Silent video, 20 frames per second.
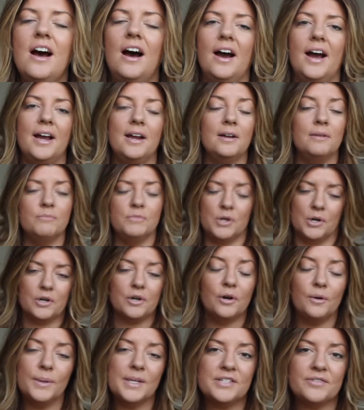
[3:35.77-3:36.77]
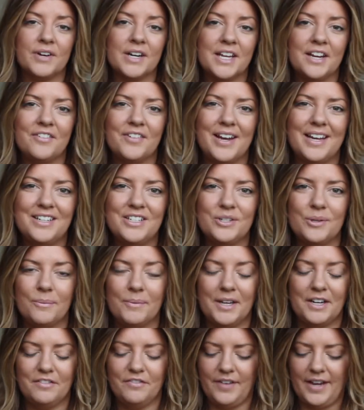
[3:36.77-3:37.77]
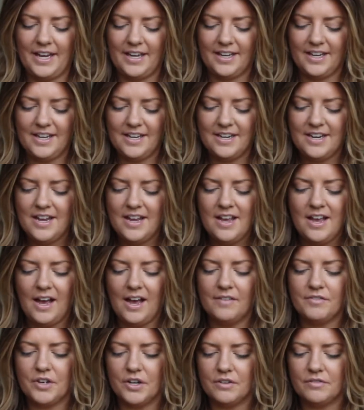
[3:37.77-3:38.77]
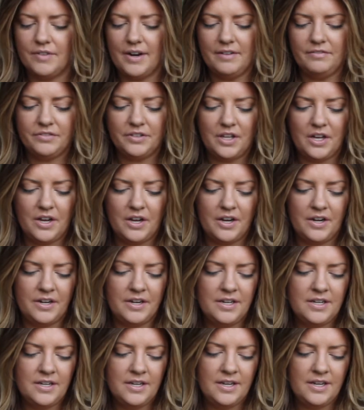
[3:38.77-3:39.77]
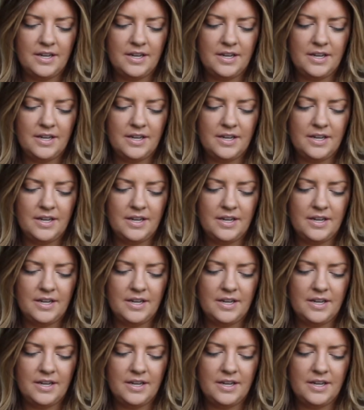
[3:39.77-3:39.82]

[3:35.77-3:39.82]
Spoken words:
I am not always running around, so I'm going to fake it. I've got a Revlon